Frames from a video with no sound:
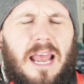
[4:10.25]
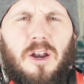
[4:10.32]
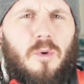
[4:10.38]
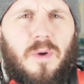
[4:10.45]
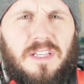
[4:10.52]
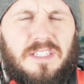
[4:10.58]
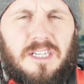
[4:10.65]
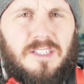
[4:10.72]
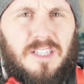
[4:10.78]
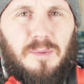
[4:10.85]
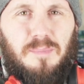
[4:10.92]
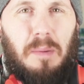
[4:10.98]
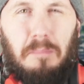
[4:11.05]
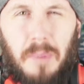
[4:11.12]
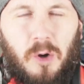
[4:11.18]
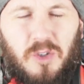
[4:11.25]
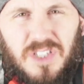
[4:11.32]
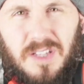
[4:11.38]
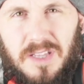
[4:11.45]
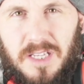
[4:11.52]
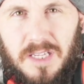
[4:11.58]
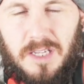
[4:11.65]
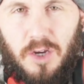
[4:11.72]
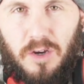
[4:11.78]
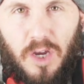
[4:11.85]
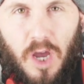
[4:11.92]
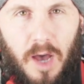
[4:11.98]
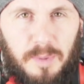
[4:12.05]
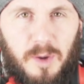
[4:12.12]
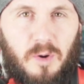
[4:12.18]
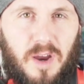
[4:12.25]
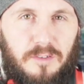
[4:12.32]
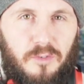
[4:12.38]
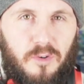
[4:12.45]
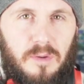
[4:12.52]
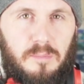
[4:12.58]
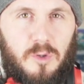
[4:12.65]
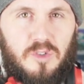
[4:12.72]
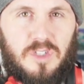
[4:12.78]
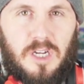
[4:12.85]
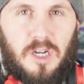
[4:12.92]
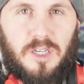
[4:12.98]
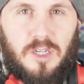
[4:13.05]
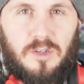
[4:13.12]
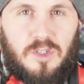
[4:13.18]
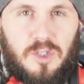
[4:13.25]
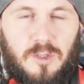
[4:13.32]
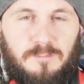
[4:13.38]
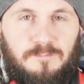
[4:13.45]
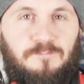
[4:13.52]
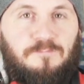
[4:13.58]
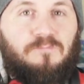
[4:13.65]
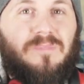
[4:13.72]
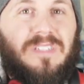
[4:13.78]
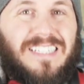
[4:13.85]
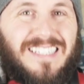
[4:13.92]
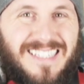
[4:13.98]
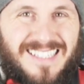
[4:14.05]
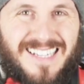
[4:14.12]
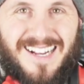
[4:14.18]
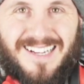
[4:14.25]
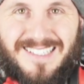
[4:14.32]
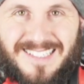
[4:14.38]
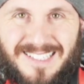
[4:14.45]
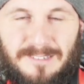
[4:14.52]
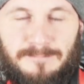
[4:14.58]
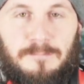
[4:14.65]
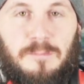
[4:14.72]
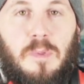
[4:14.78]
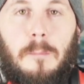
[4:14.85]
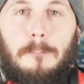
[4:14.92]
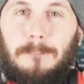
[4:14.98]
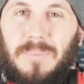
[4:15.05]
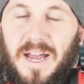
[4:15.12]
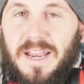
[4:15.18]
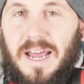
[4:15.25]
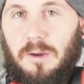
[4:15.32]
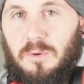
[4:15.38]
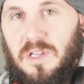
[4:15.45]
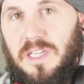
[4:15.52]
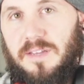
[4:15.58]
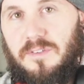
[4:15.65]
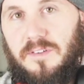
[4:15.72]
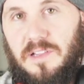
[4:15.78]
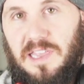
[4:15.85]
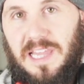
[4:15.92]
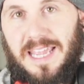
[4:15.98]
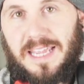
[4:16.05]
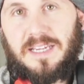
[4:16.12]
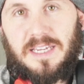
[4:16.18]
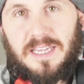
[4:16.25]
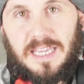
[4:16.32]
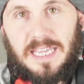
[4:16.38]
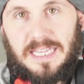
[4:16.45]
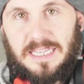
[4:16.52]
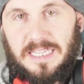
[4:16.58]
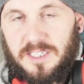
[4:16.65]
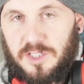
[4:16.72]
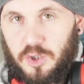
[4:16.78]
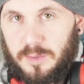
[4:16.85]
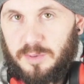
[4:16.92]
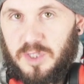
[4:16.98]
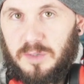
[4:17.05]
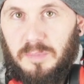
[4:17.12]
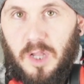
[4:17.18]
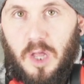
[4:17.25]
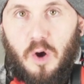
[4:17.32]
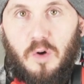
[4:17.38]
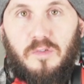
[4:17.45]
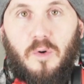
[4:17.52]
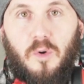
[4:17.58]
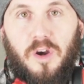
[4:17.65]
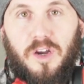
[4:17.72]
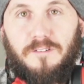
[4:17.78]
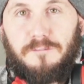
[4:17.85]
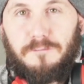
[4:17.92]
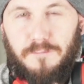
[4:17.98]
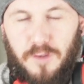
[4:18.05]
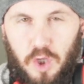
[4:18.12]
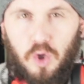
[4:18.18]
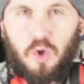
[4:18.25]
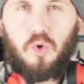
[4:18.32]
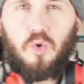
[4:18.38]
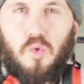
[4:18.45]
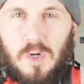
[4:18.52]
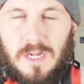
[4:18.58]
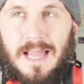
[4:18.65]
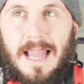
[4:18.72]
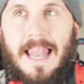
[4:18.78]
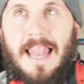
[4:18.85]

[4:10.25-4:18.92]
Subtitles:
don't know what it sounds like, but most of the copyright-free music on YouTube sucks. But I will leave a link in the description below for a few